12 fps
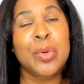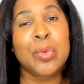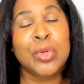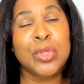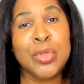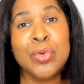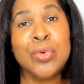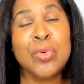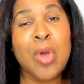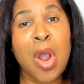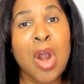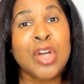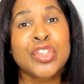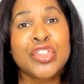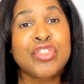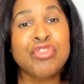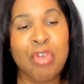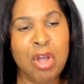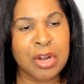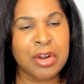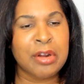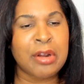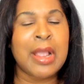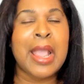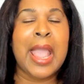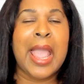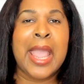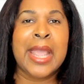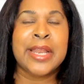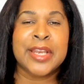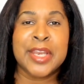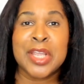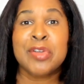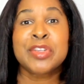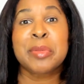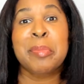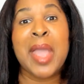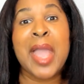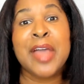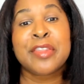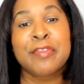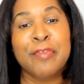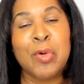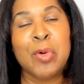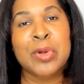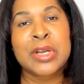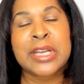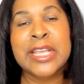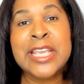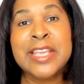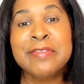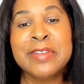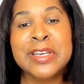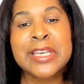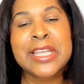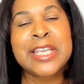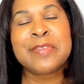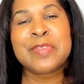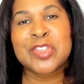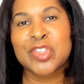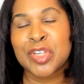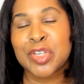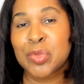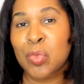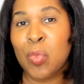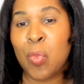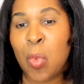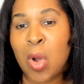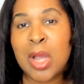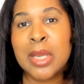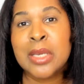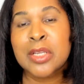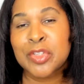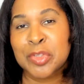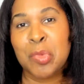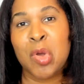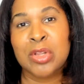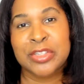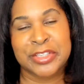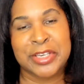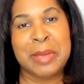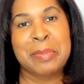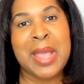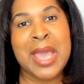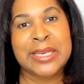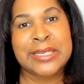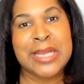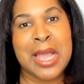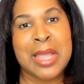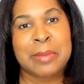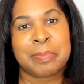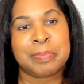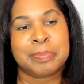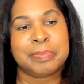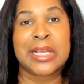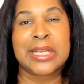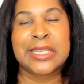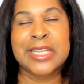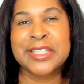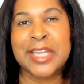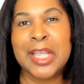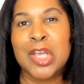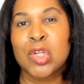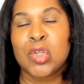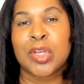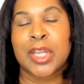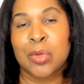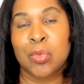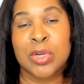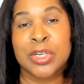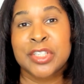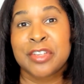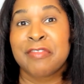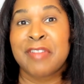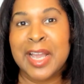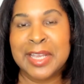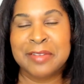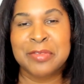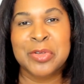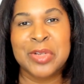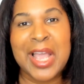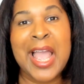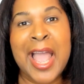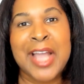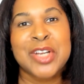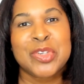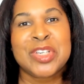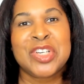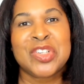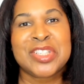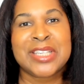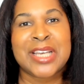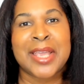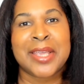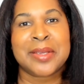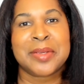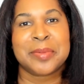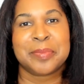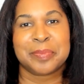you are stronger and there is a path forward, even if it's just one small step at a time. Let's take a look at what survival actually looks like.